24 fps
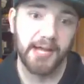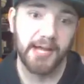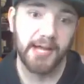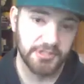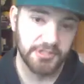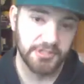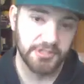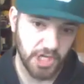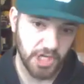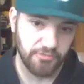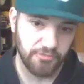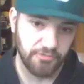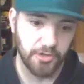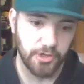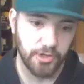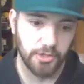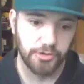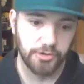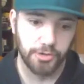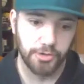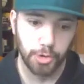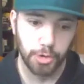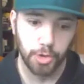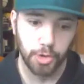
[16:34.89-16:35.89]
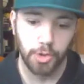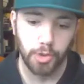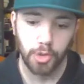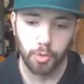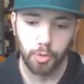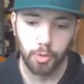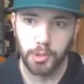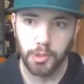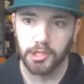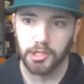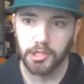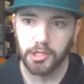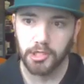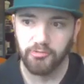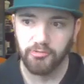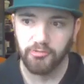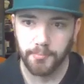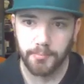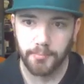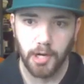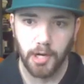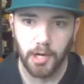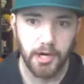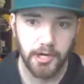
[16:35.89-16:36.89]
So we might have to suffer
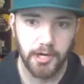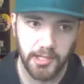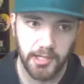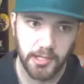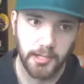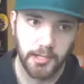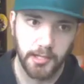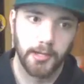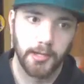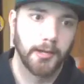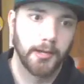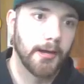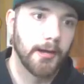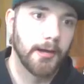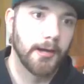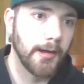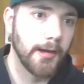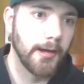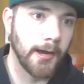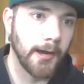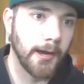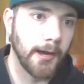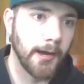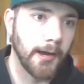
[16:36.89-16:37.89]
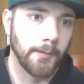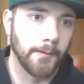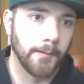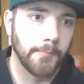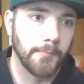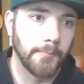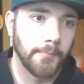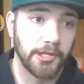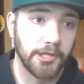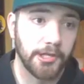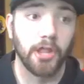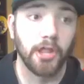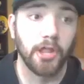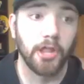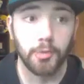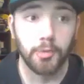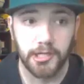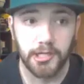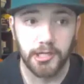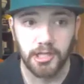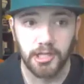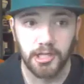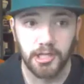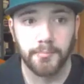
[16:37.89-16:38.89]
through a week of Lombardi,
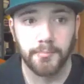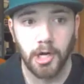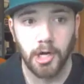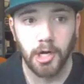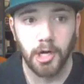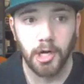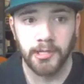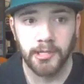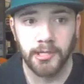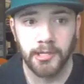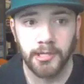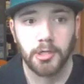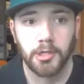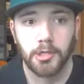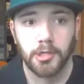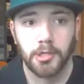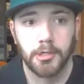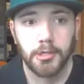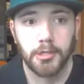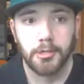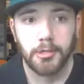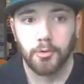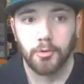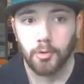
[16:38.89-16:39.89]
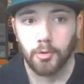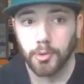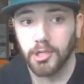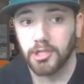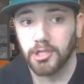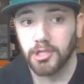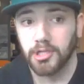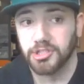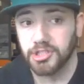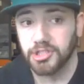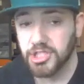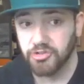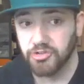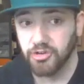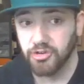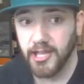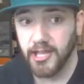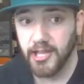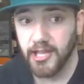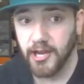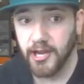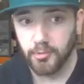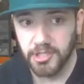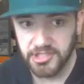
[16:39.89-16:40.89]
another week of Lombardi,
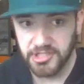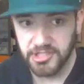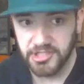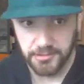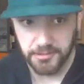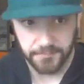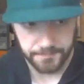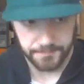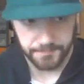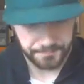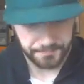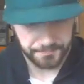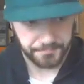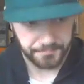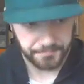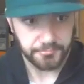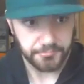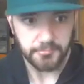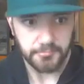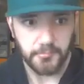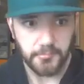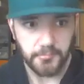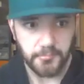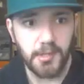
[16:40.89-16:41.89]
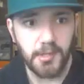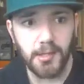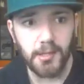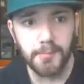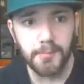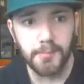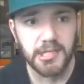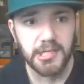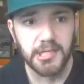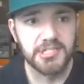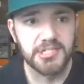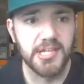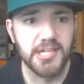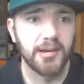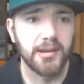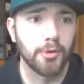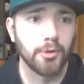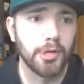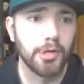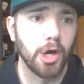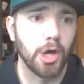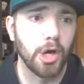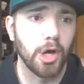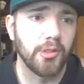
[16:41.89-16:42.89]
really just for that reason,
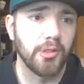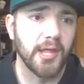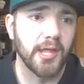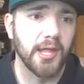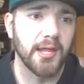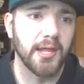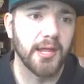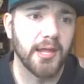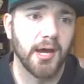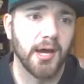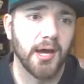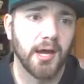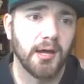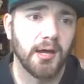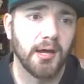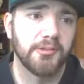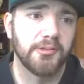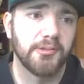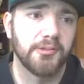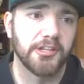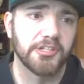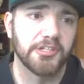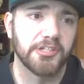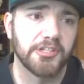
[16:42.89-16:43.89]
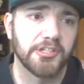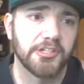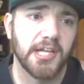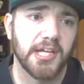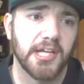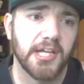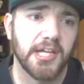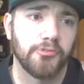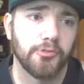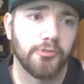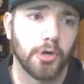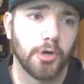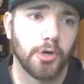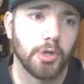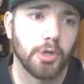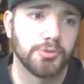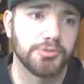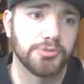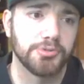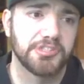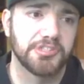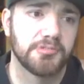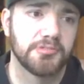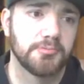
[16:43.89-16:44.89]
because I don't know that
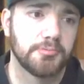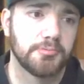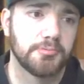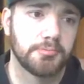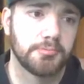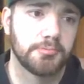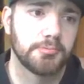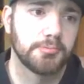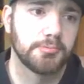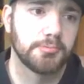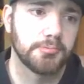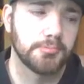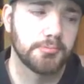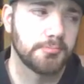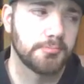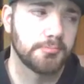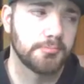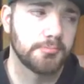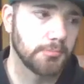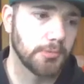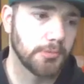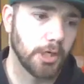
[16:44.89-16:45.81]
the staff you